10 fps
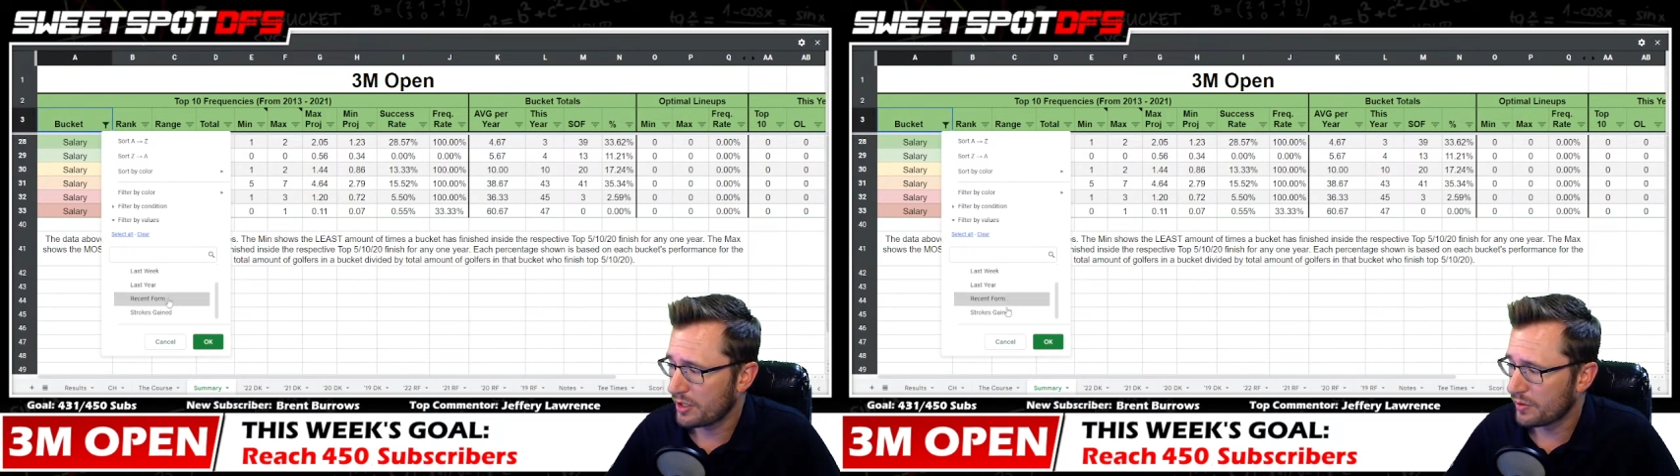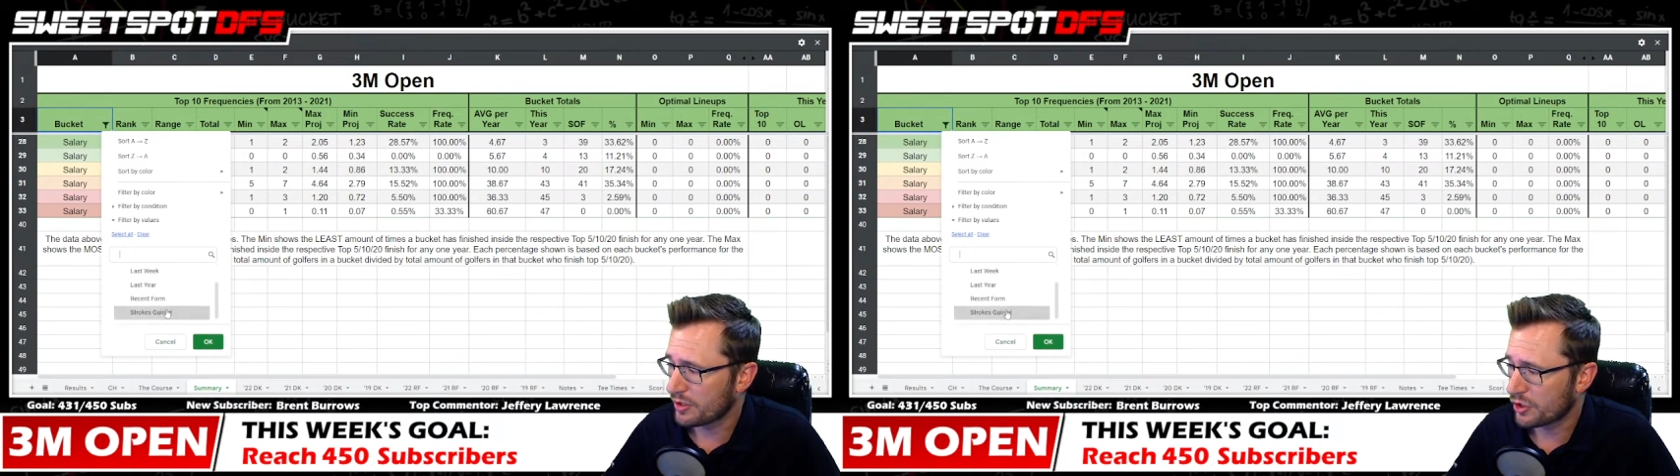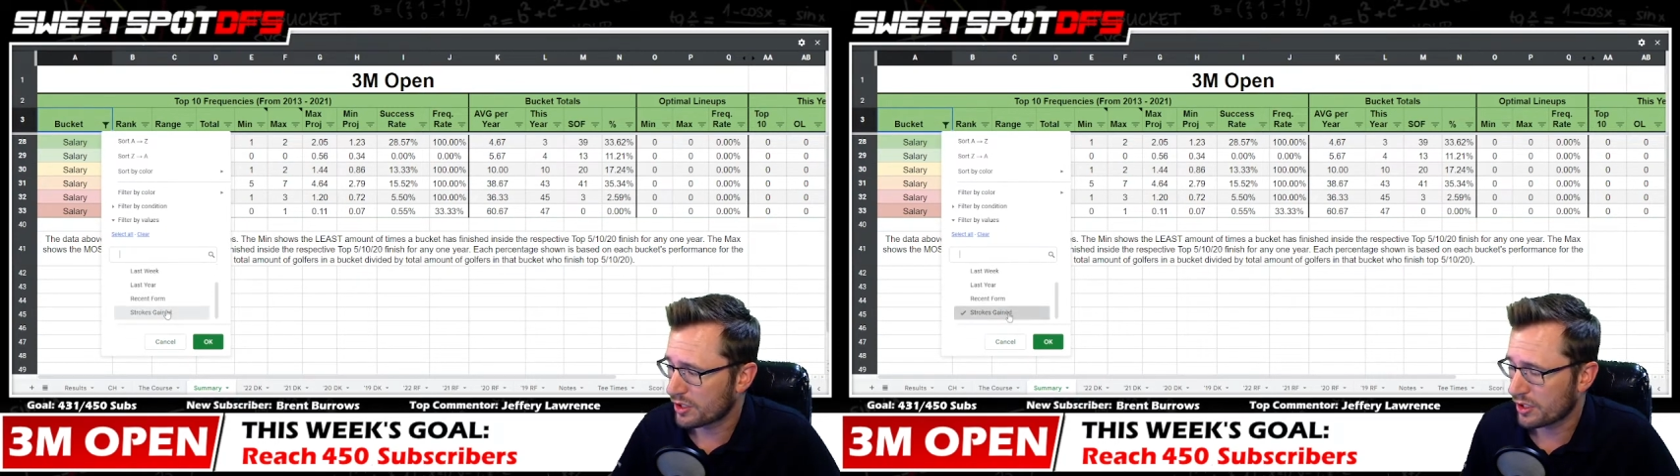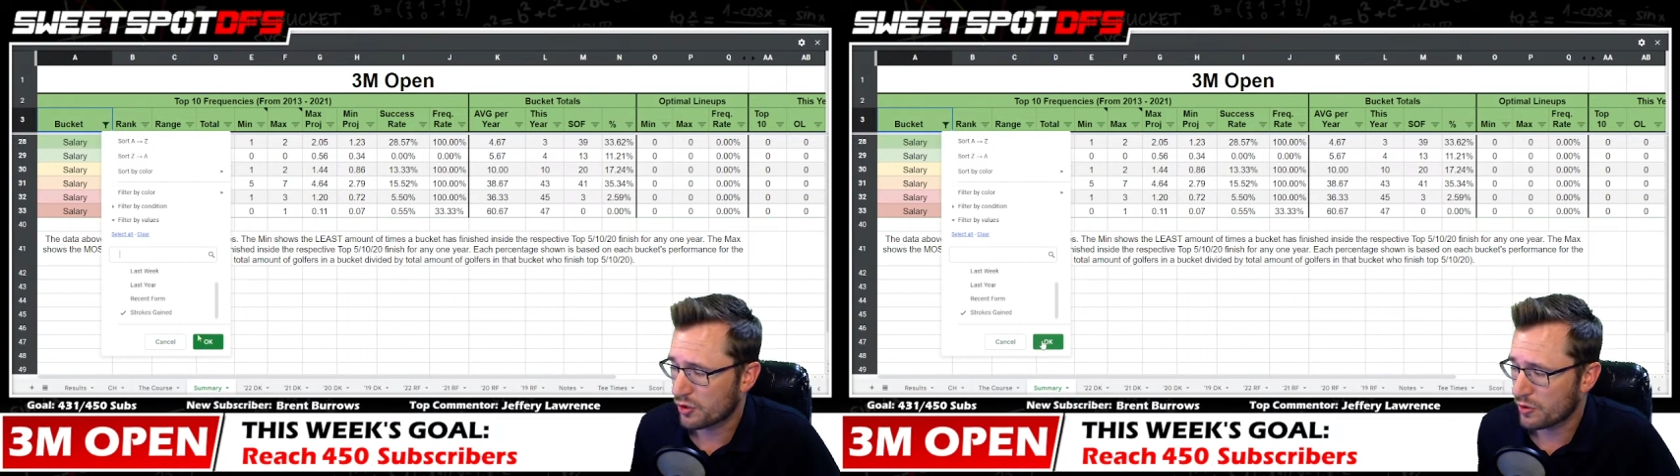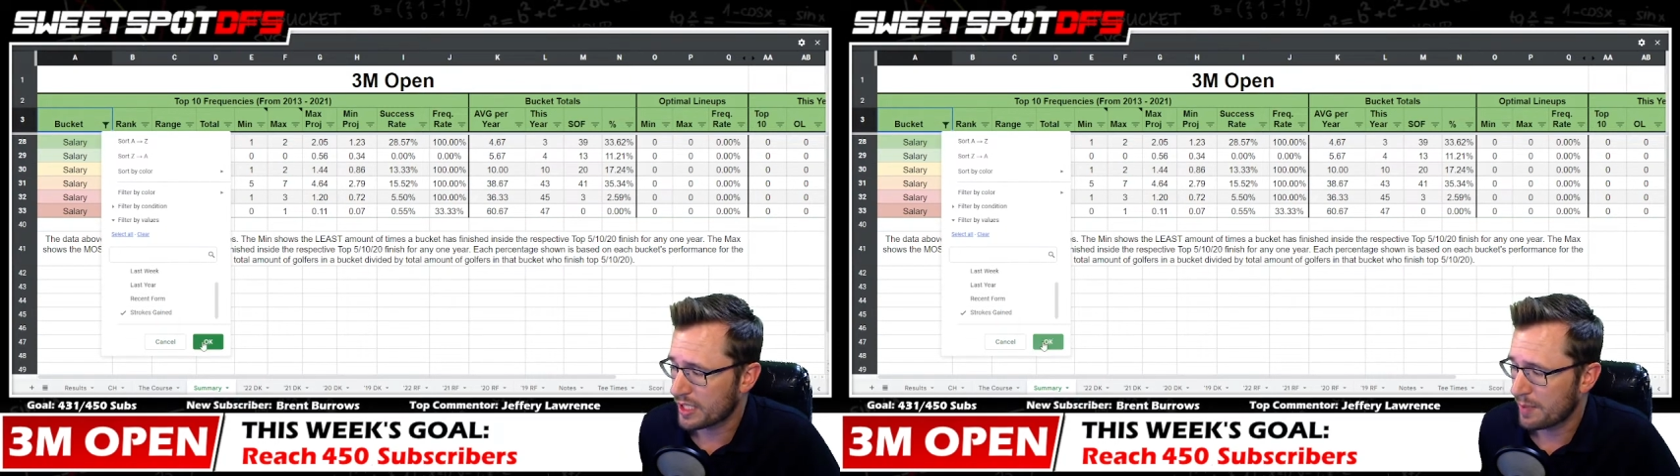is just the
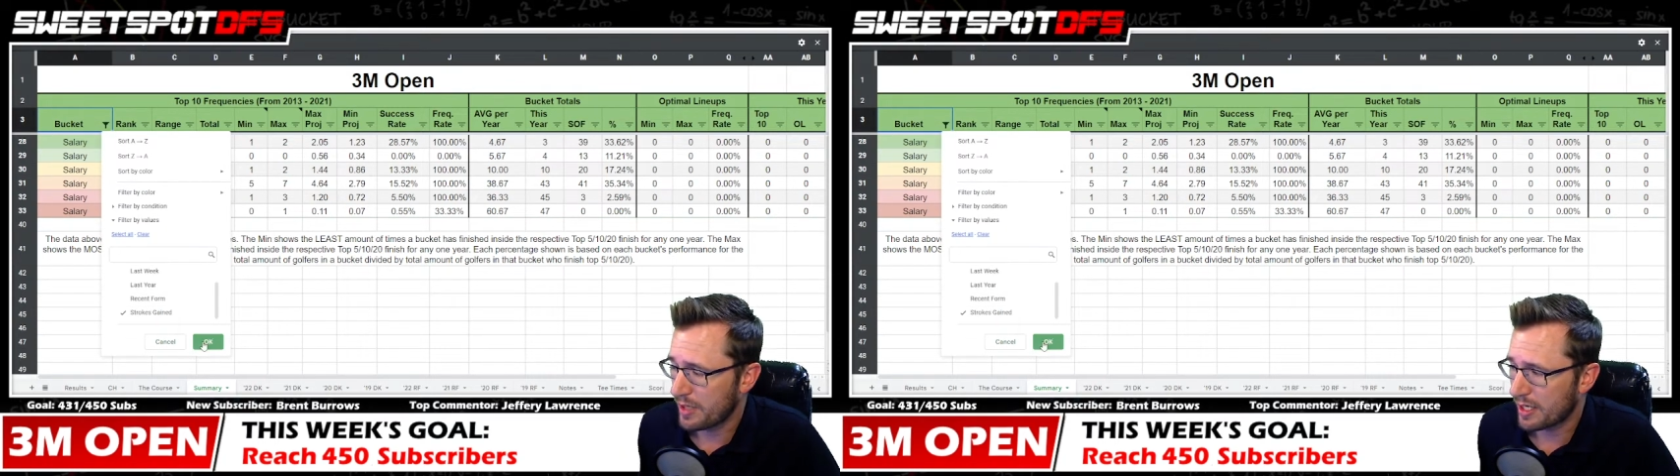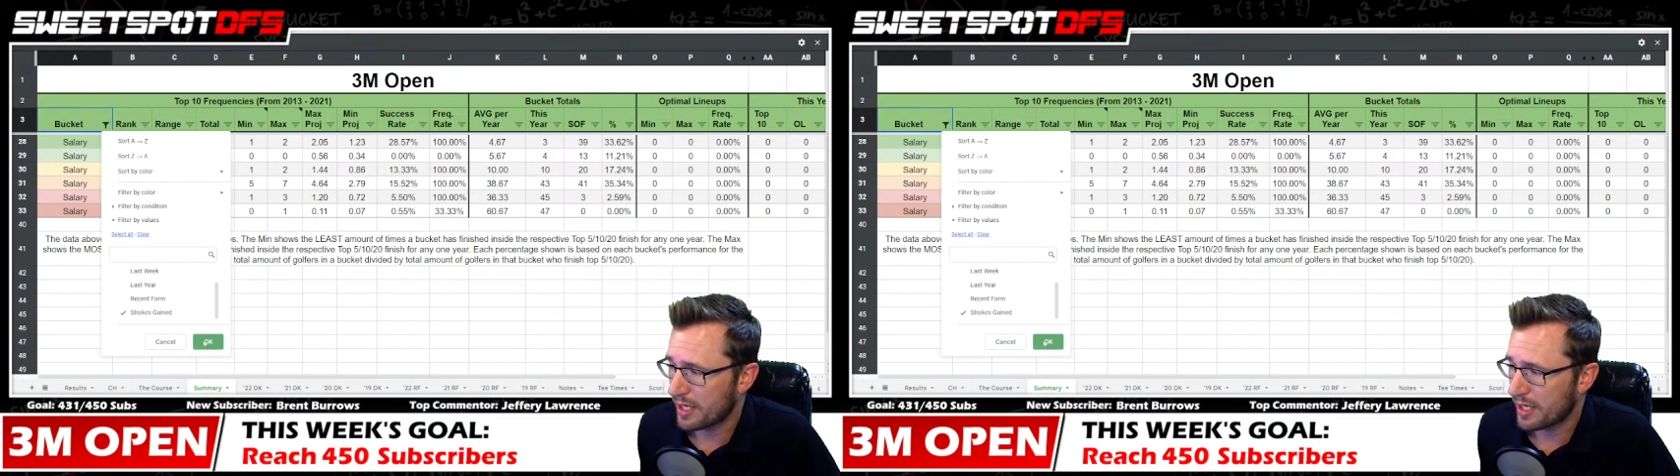strokes gain bucket